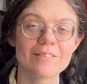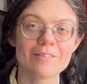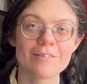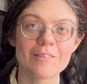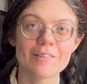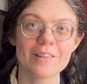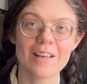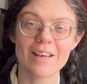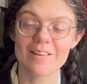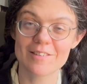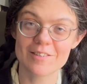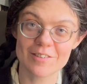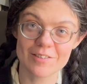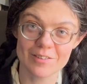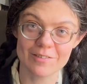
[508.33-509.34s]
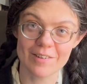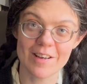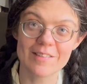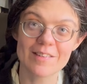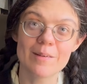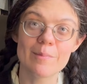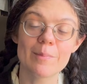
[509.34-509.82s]
for the characters
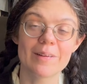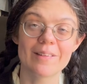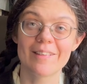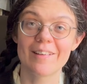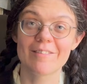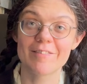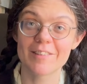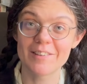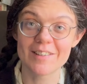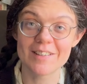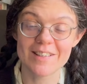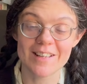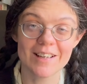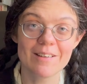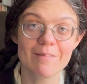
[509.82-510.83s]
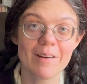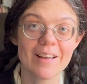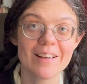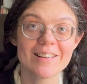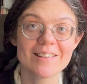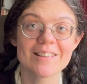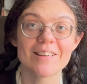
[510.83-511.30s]
around them, but they're villains anyway,